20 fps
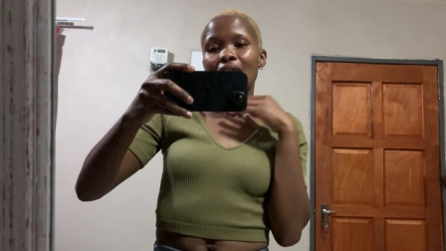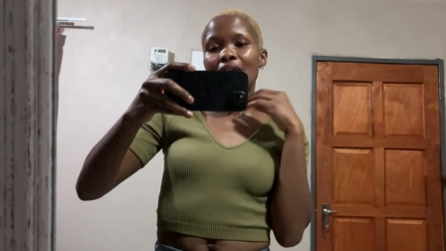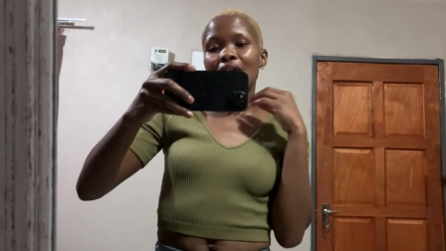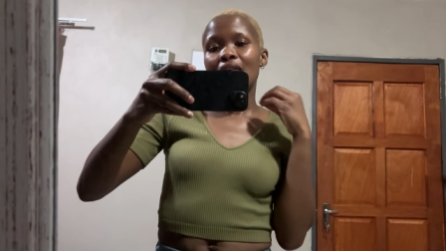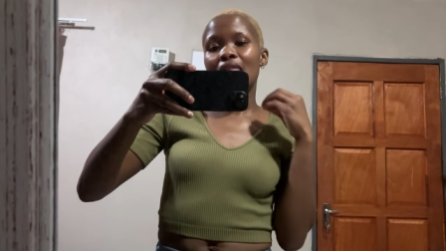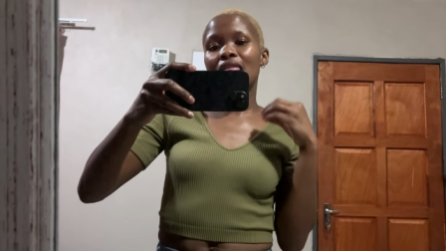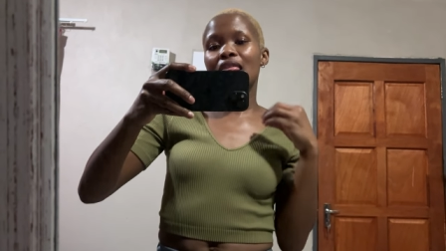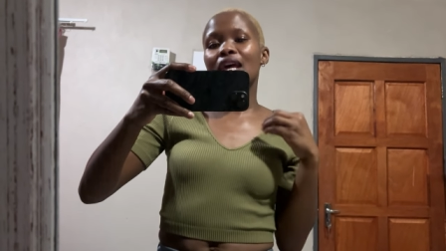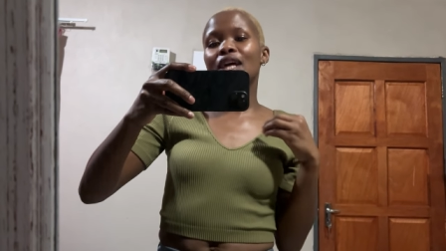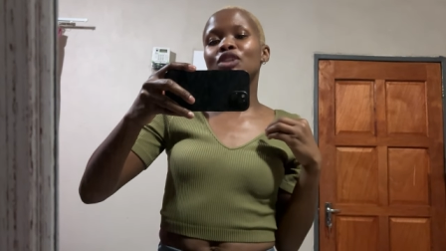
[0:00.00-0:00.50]

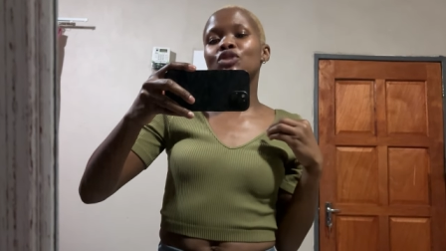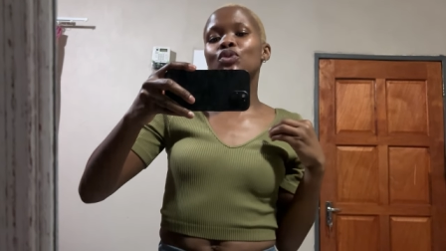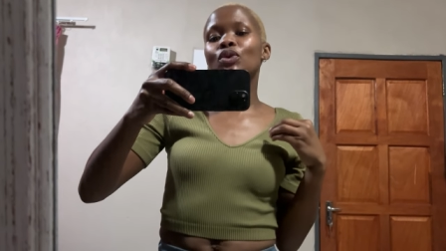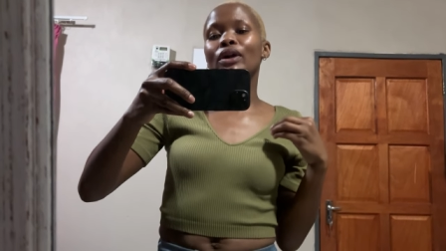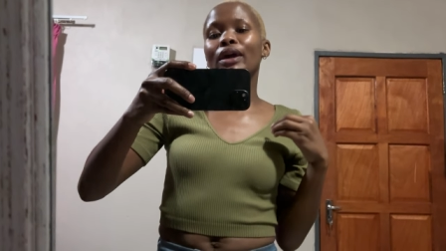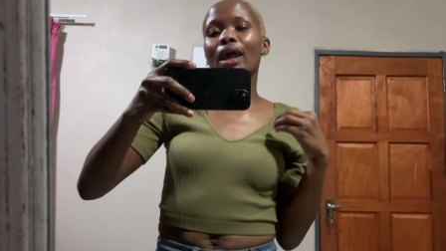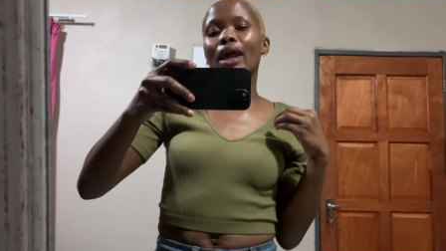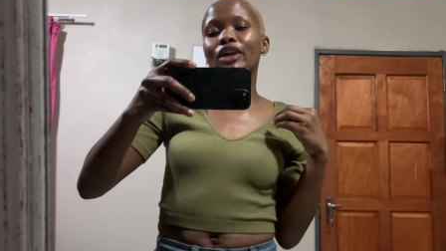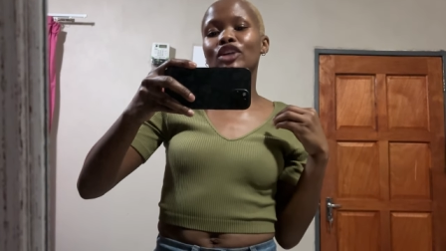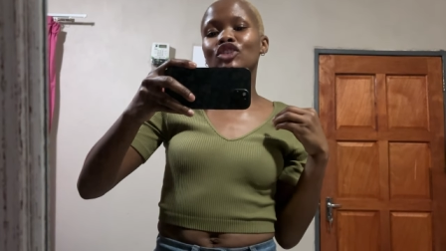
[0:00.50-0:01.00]
that were
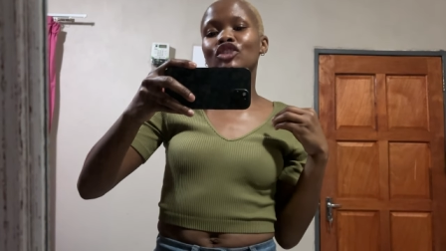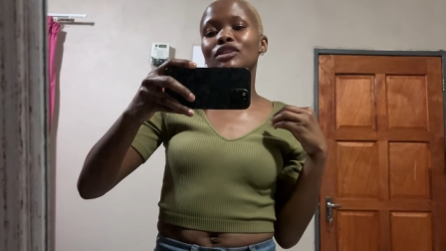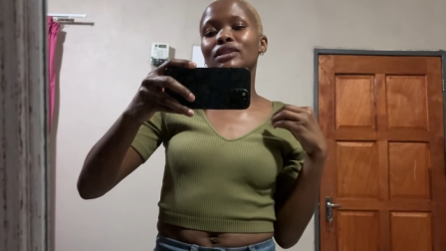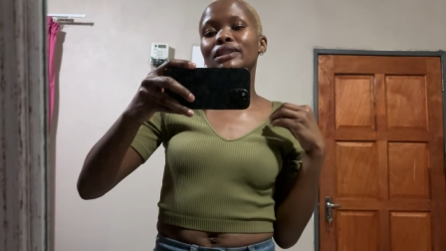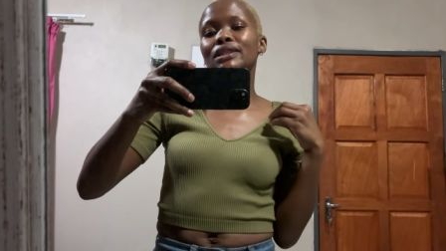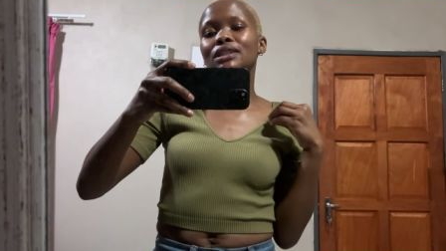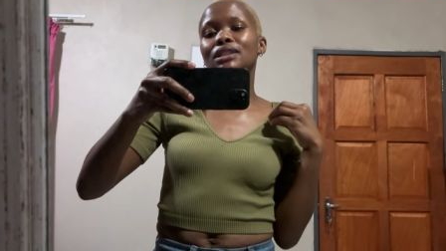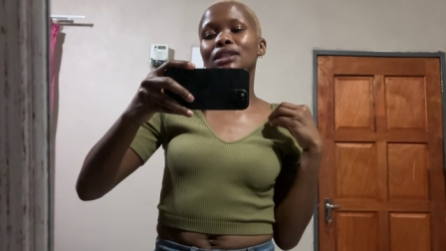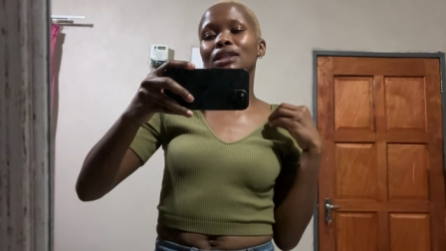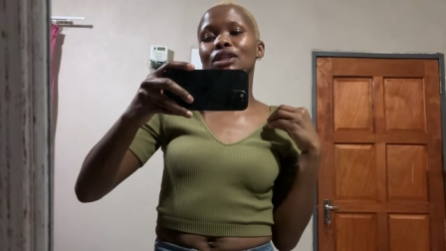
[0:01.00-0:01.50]

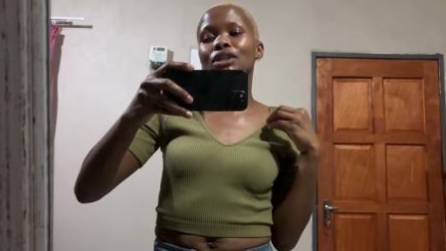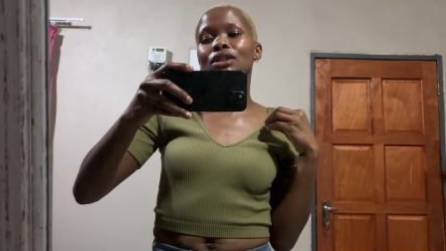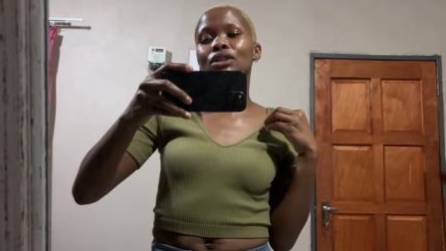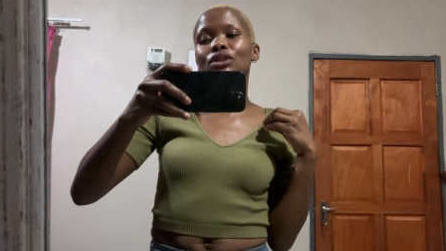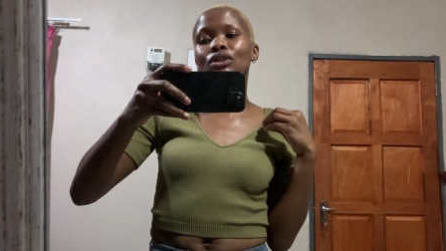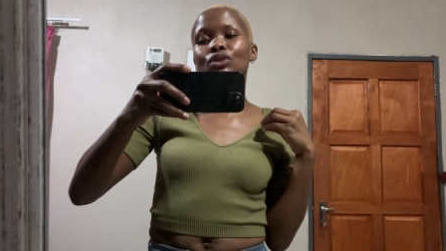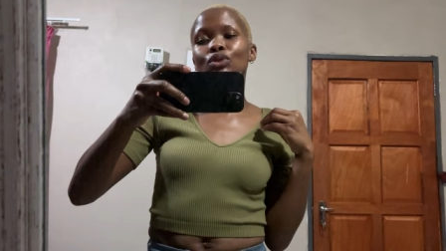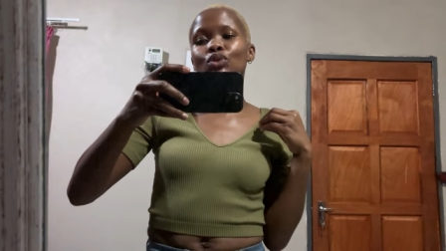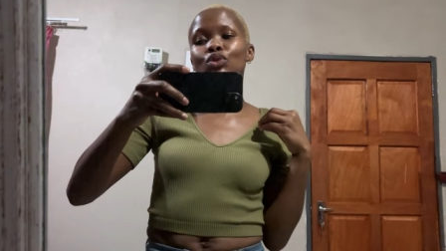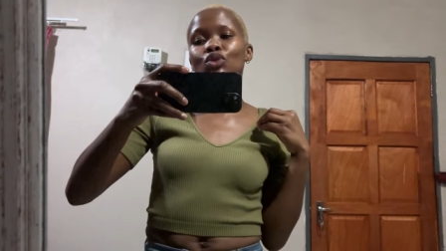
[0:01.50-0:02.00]
actually
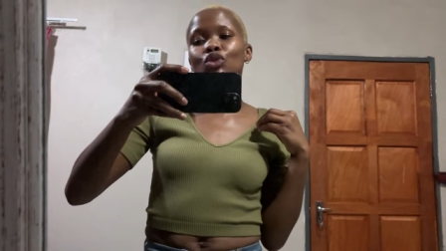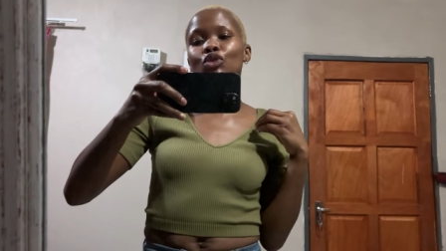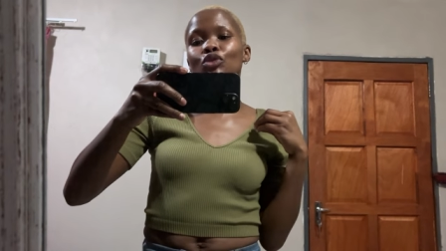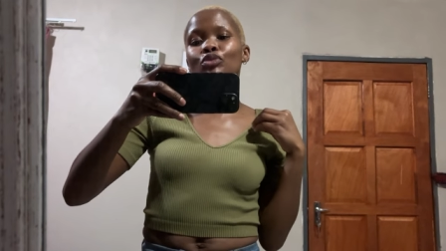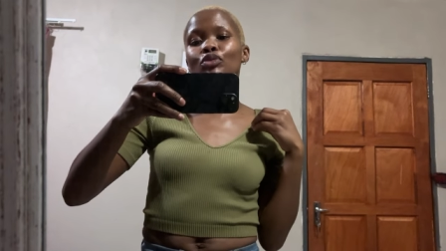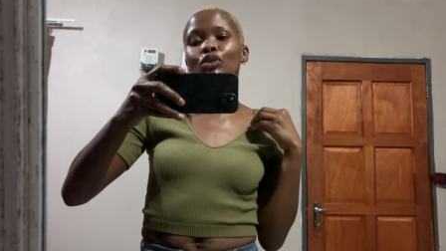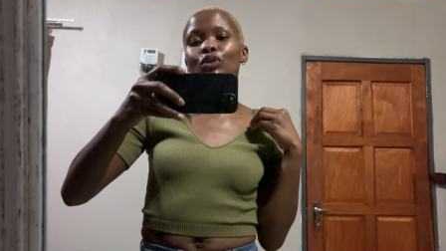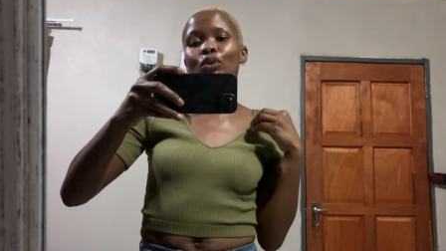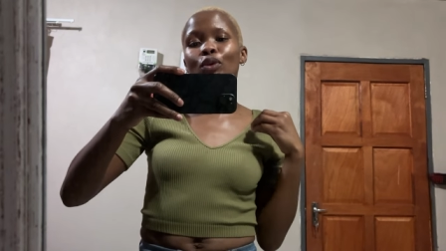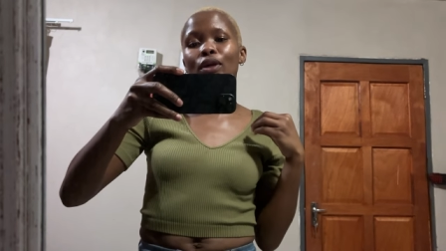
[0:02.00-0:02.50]

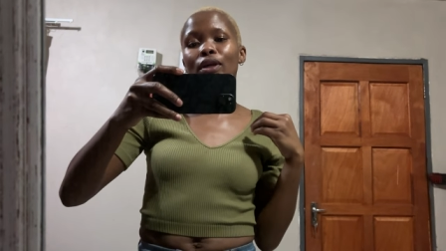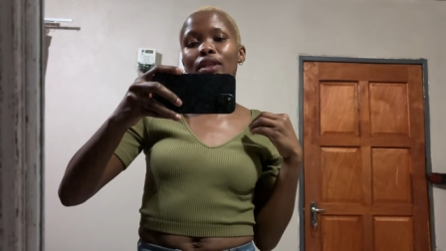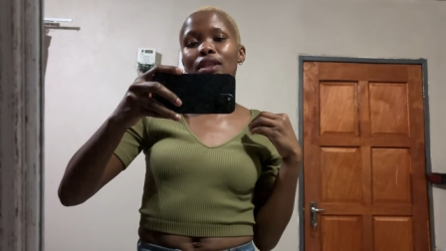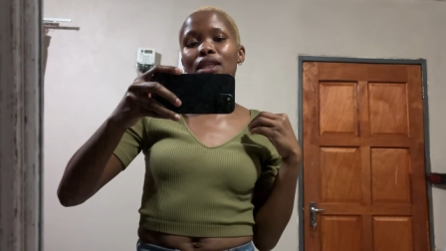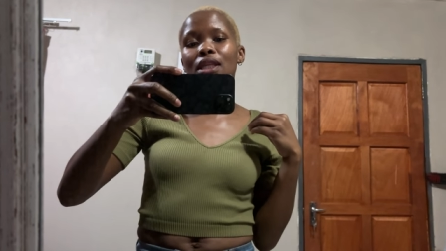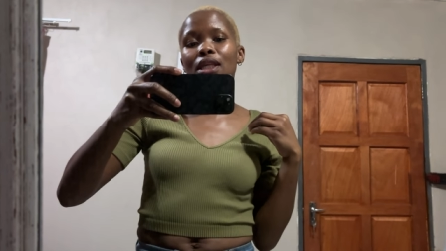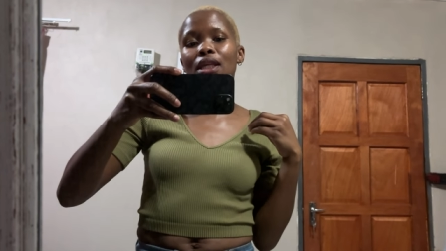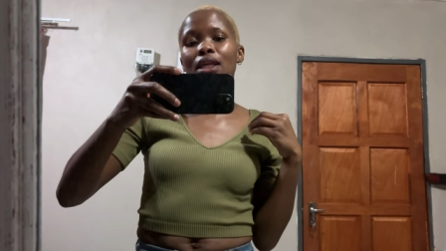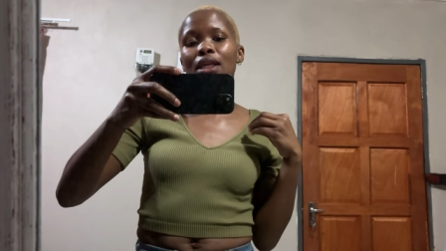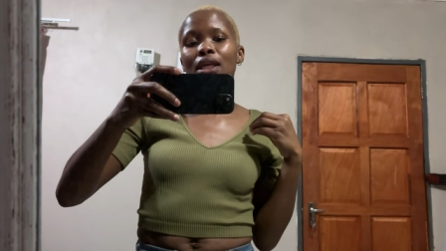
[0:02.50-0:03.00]
YouTube
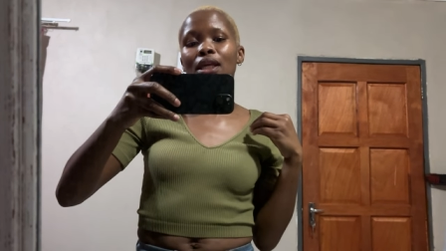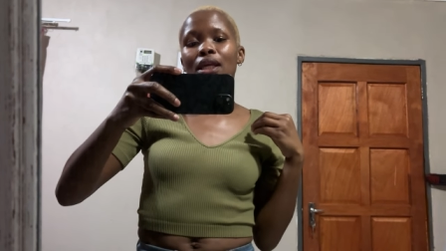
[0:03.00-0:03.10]
worthy.